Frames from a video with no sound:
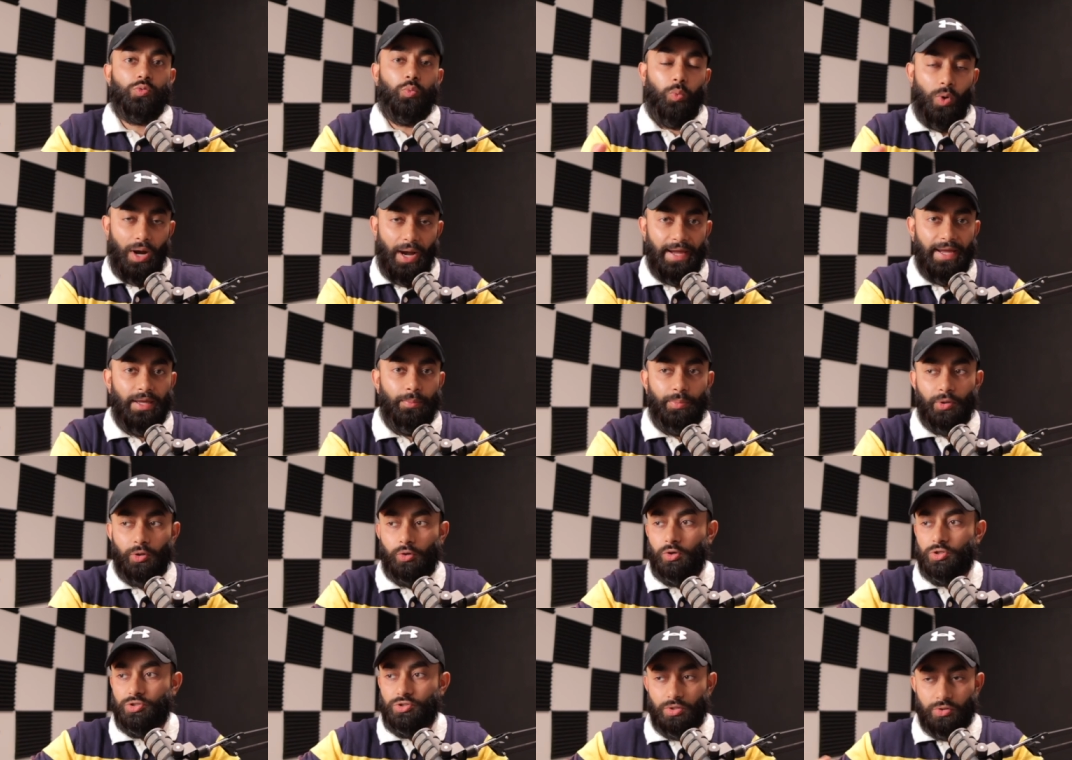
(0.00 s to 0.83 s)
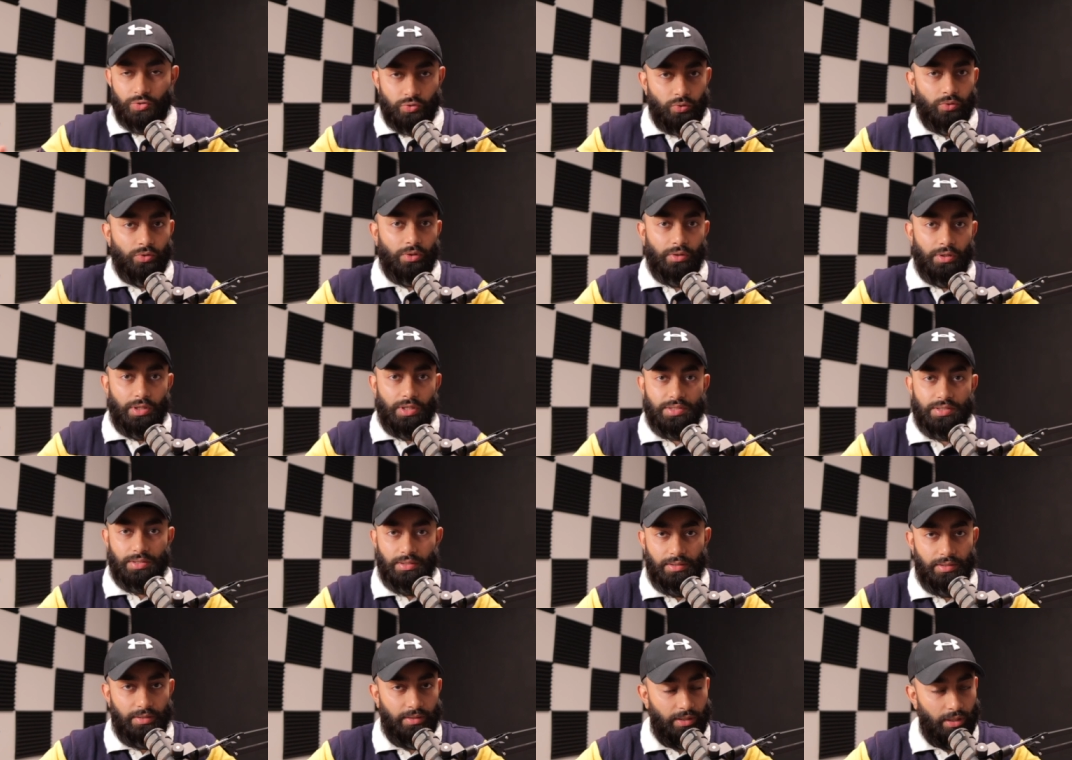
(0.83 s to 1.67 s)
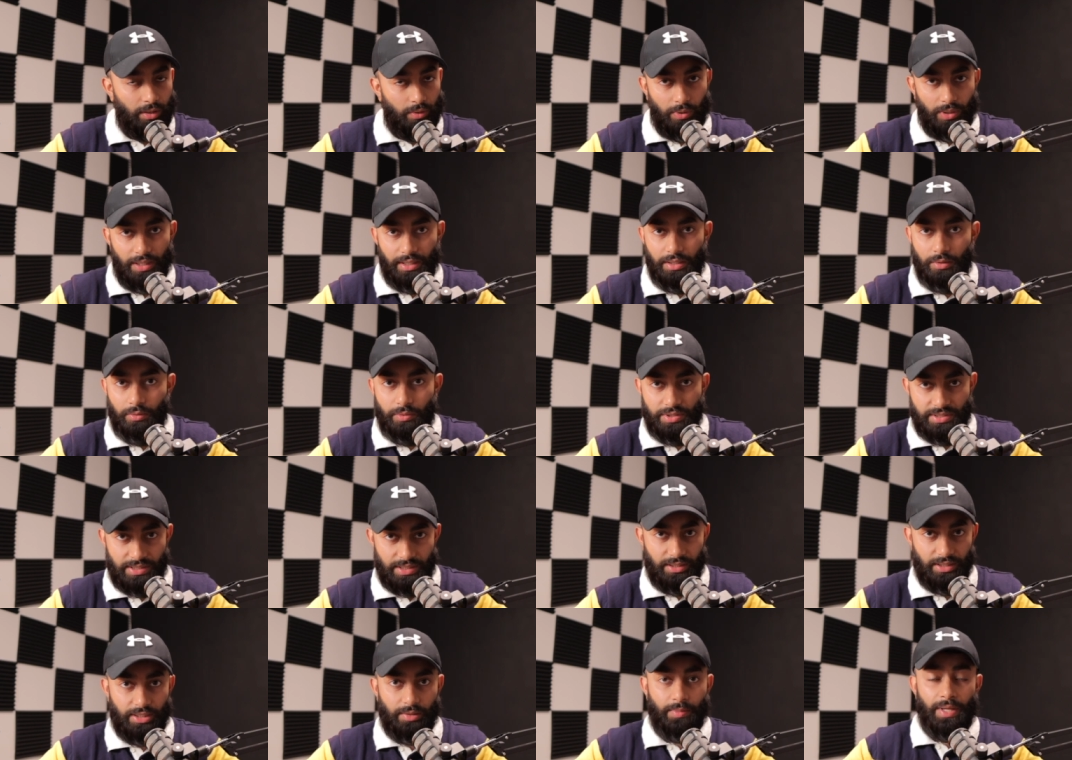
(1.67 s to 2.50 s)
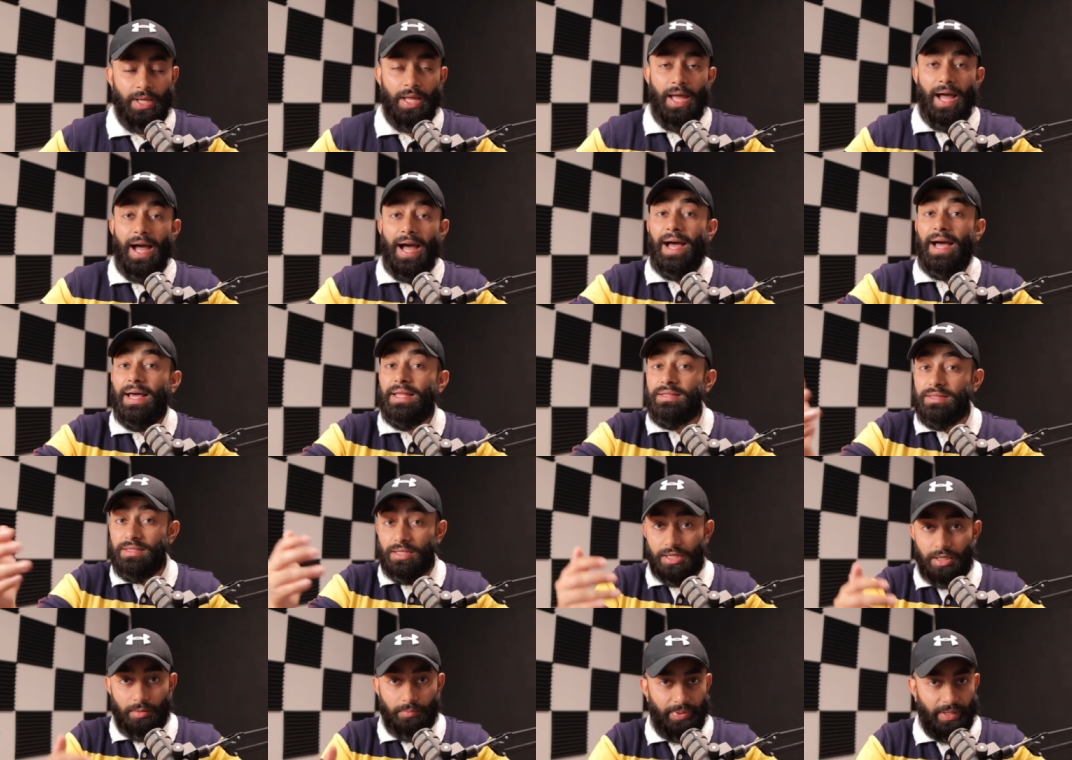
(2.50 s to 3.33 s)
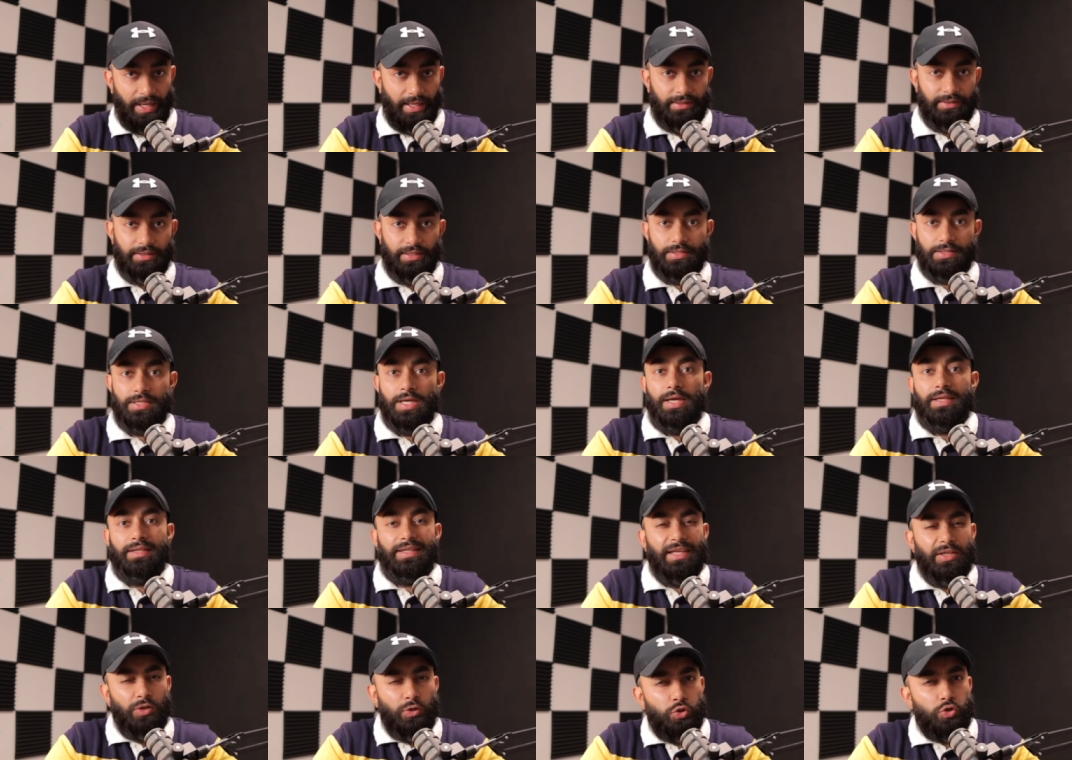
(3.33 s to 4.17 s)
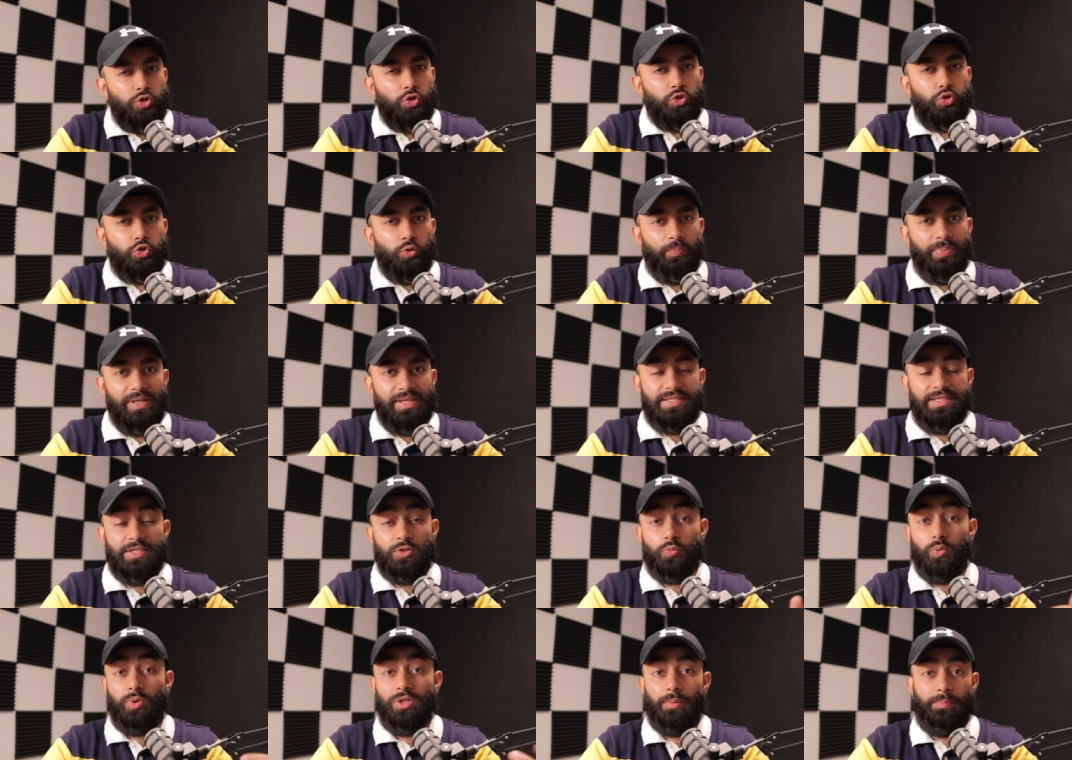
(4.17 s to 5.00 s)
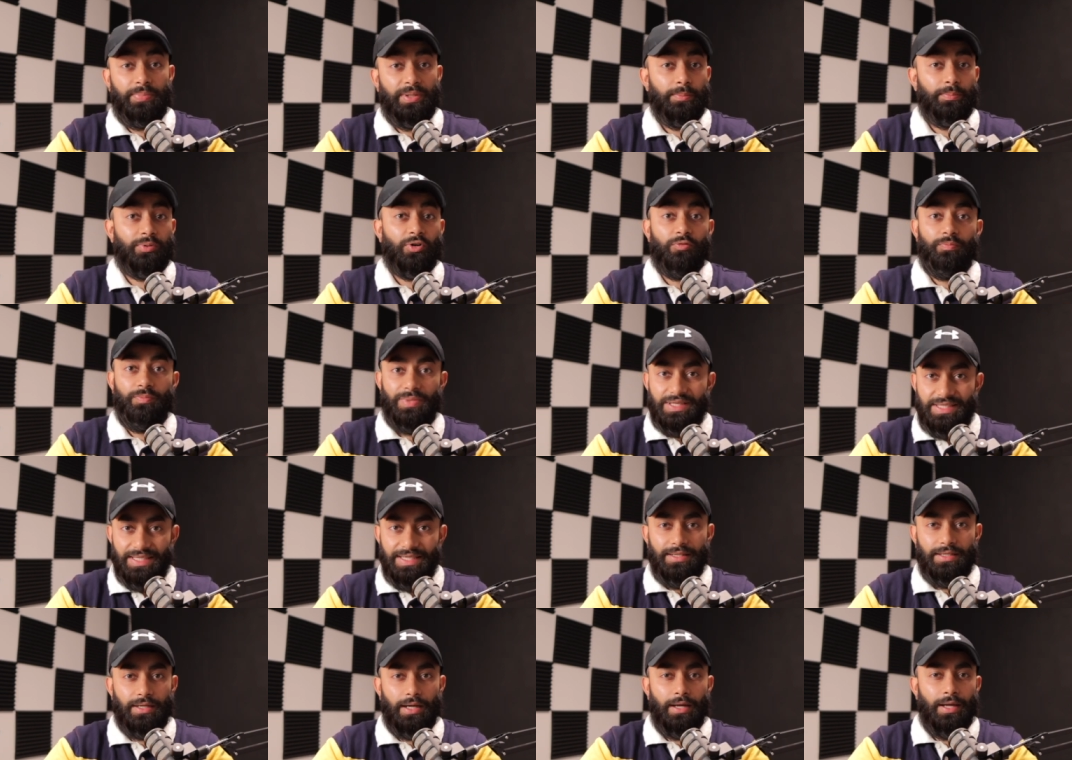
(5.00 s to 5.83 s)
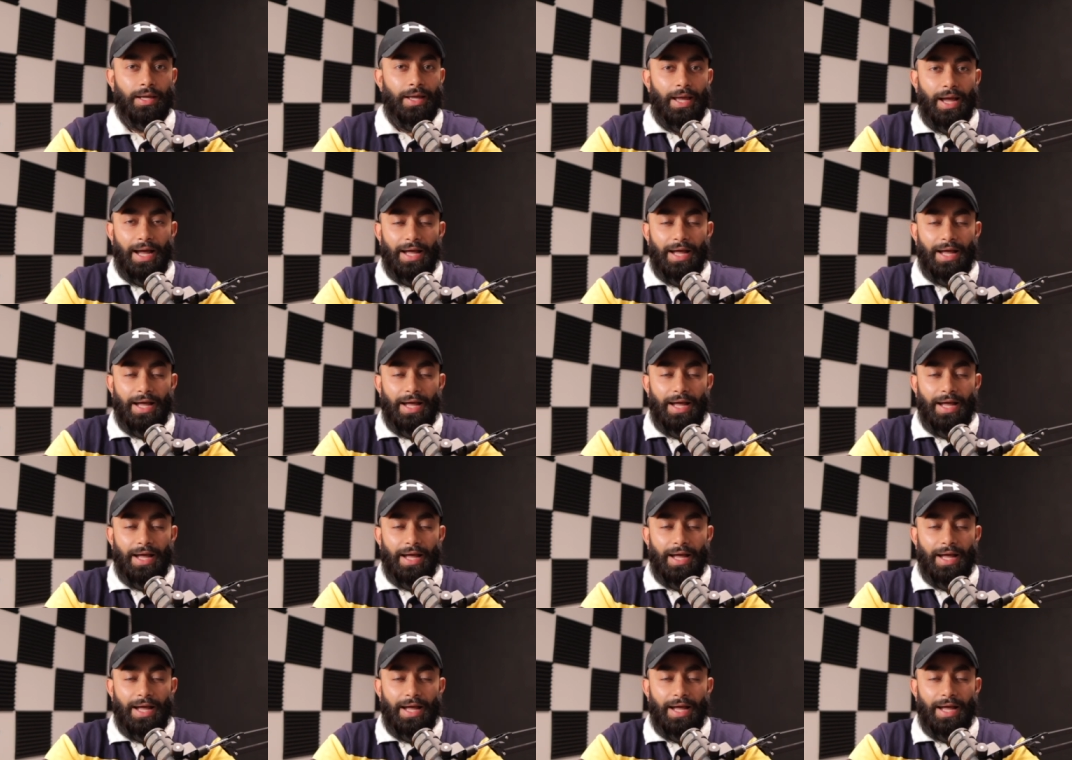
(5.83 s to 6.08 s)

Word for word: Why? Because Rasulullah sallallahu alaihi wasallam and the companions they used to do business with the people of Medina,